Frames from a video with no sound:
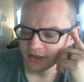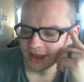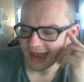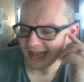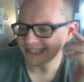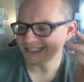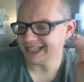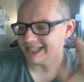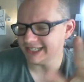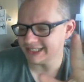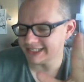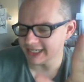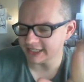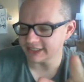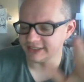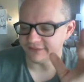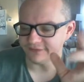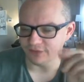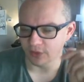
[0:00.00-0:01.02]
I'd say
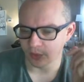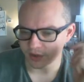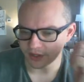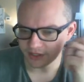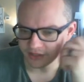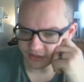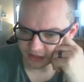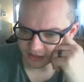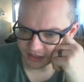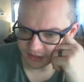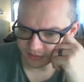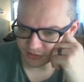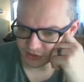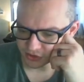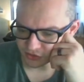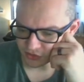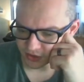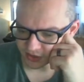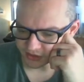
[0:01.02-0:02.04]
60-40 to Tips
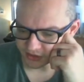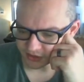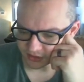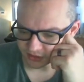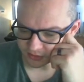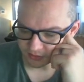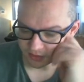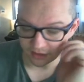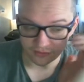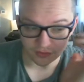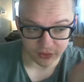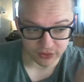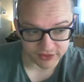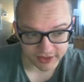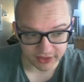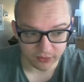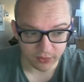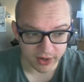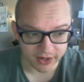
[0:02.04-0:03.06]
and Tricks here. Although if
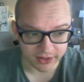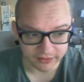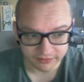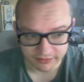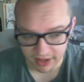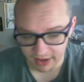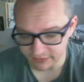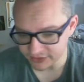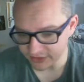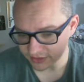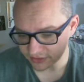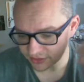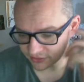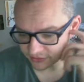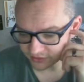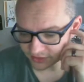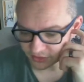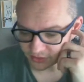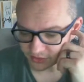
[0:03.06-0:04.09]
they win, obviously they're
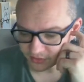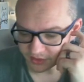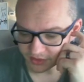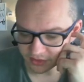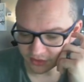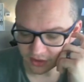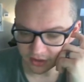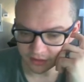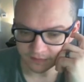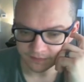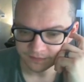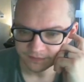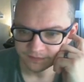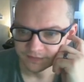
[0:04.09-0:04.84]
going to win it all.